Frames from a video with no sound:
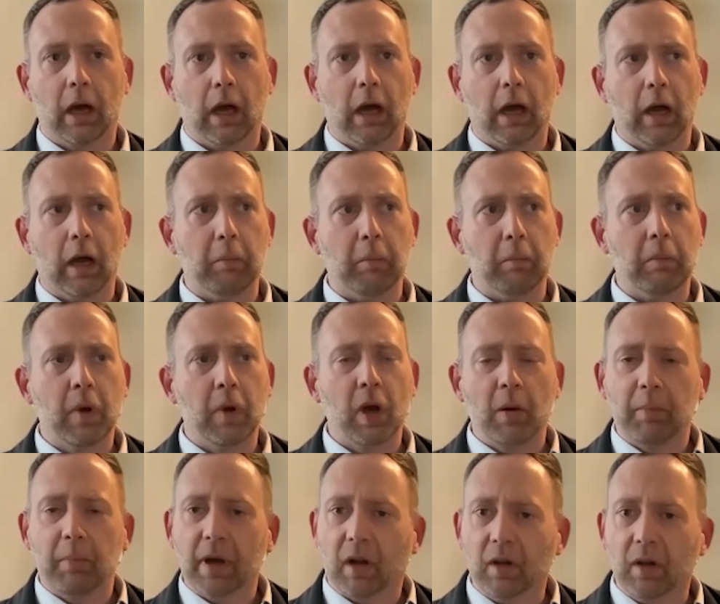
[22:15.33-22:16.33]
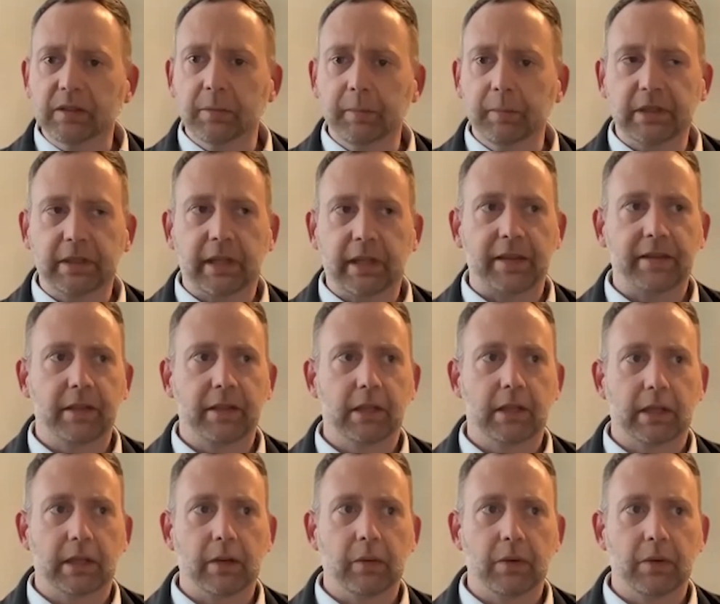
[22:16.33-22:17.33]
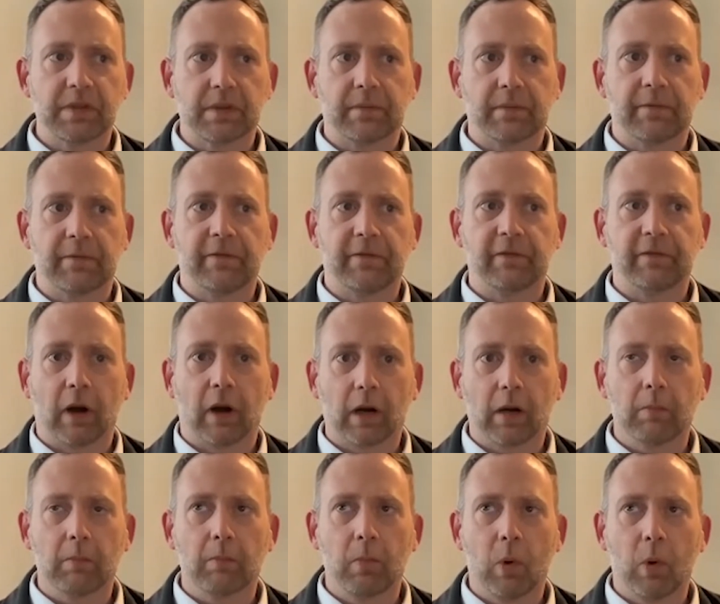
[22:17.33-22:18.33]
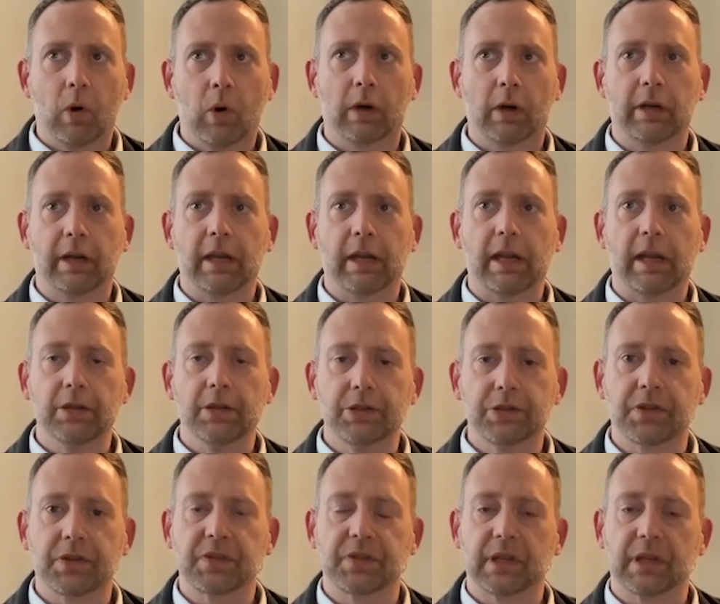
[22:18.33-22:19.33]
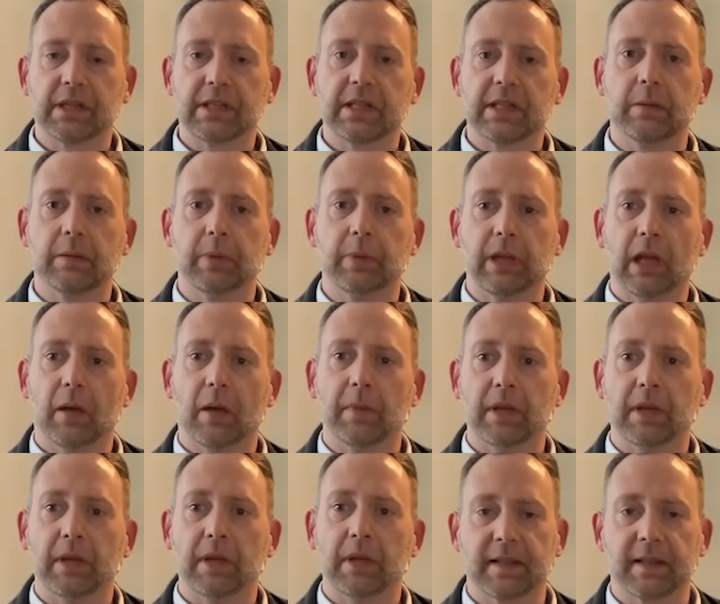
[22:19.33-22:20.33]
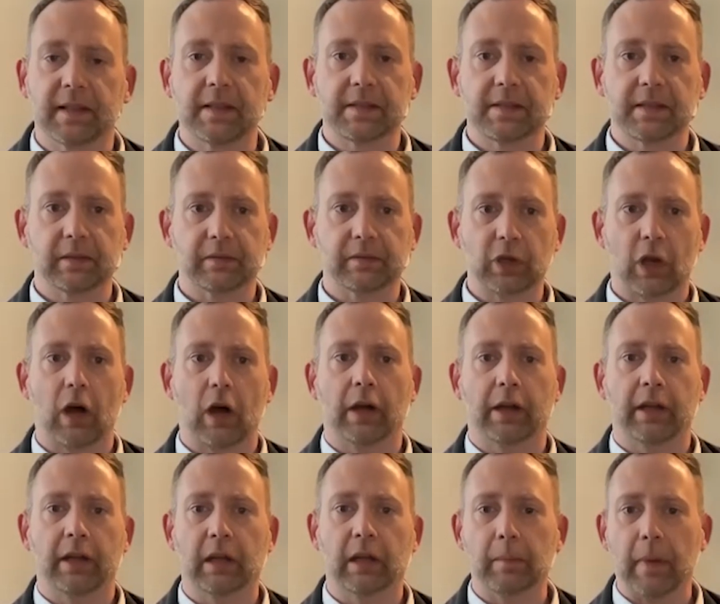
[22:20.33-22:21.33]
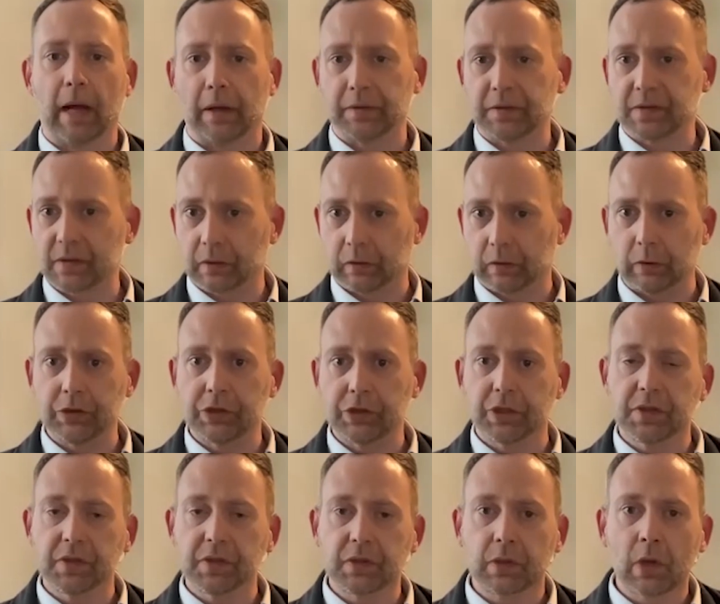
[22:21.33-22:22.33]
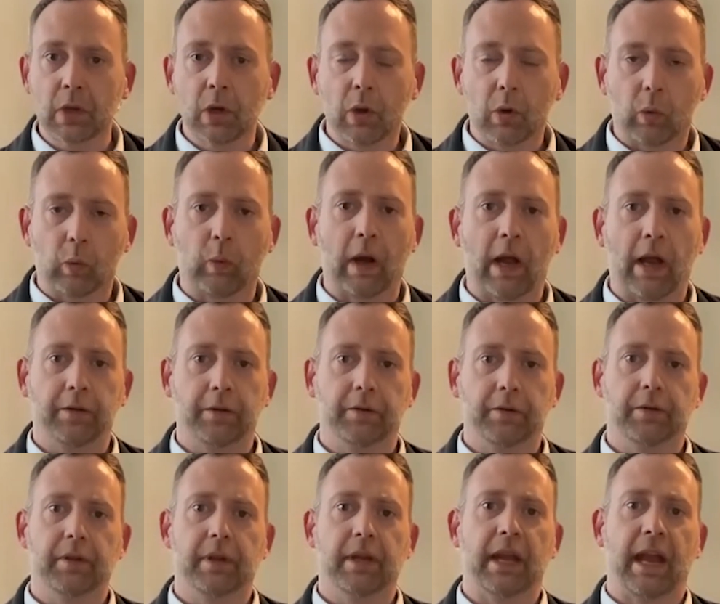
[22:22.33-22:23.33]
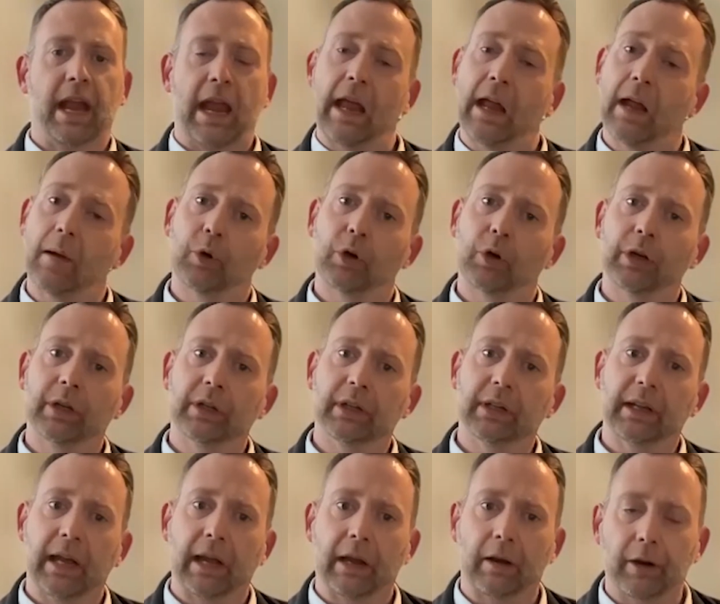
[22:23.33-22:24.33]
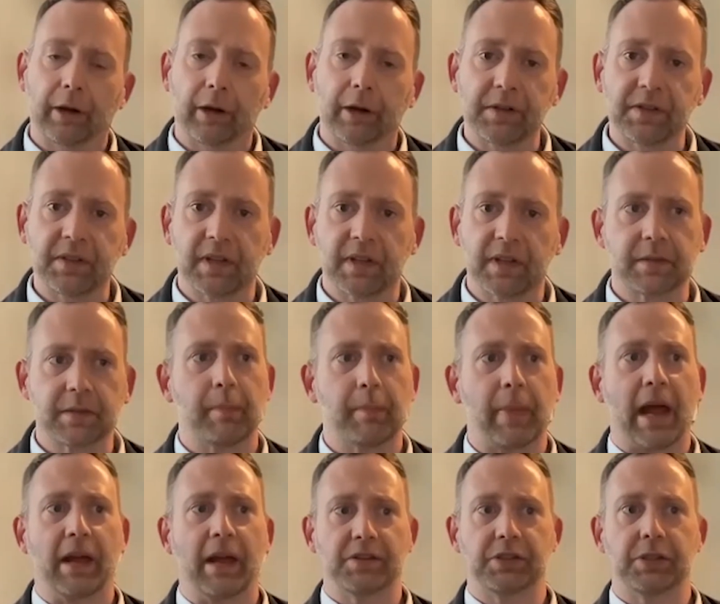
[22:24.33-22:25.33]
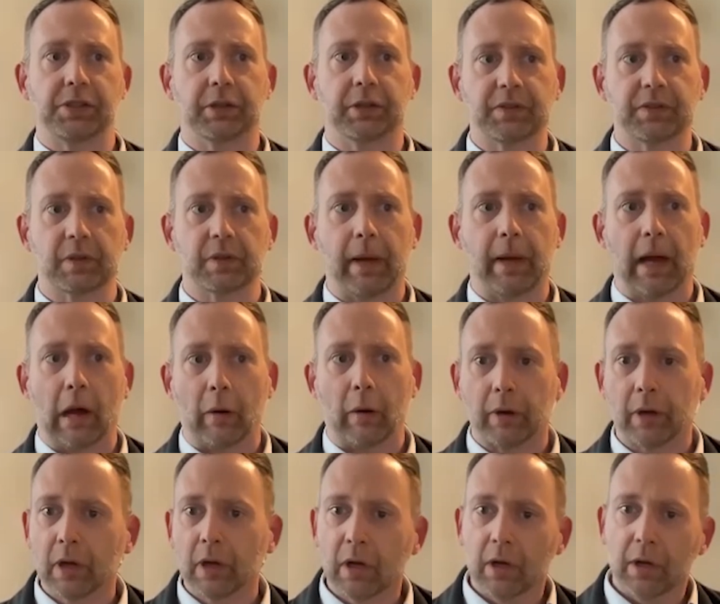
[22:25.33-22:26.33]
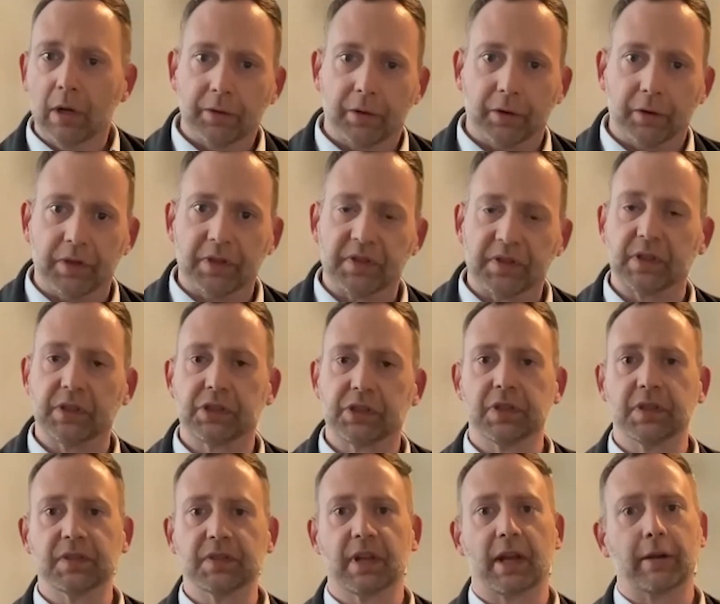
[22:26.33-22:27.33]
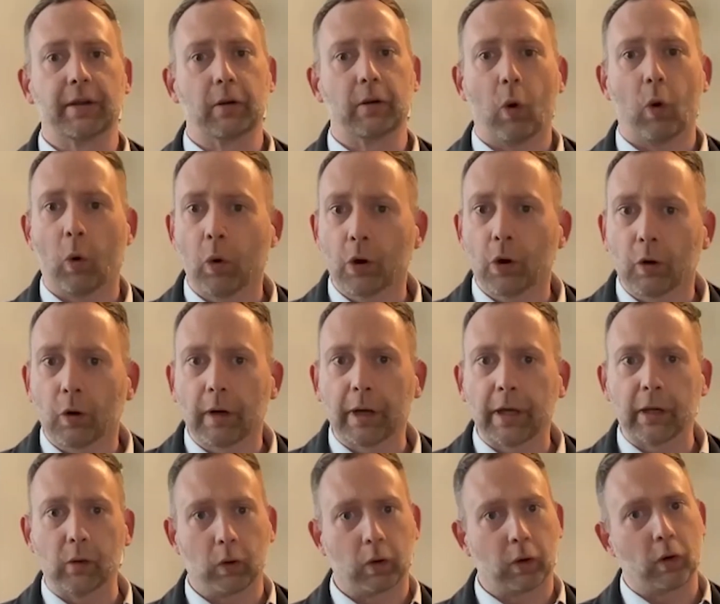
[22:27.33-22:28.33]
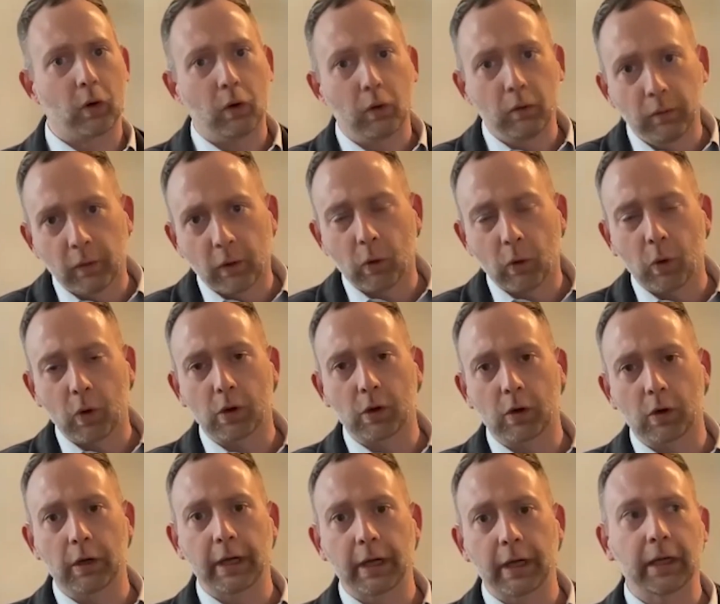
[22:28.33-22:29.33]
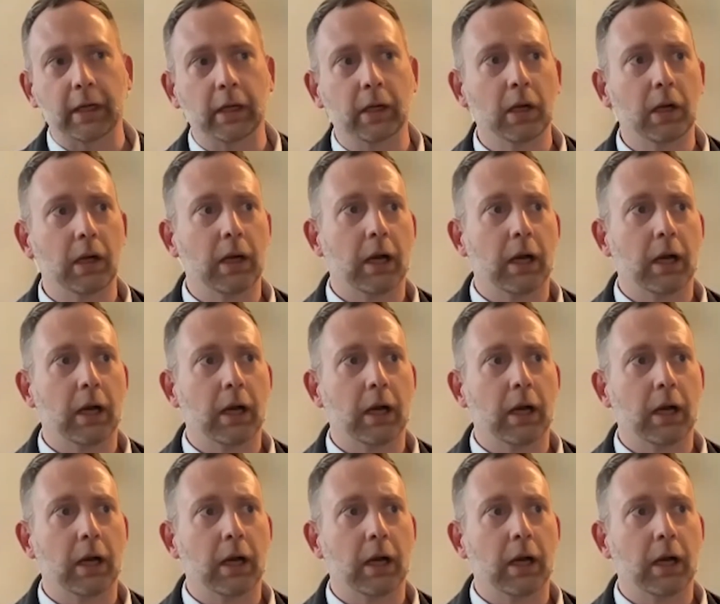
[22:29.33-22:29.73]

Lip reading: But ultimately, I think it was a far more interesting TPM in the sense of talking about solutions rather than hammering the carriers as in past years about their decisions on ordering or over ordering.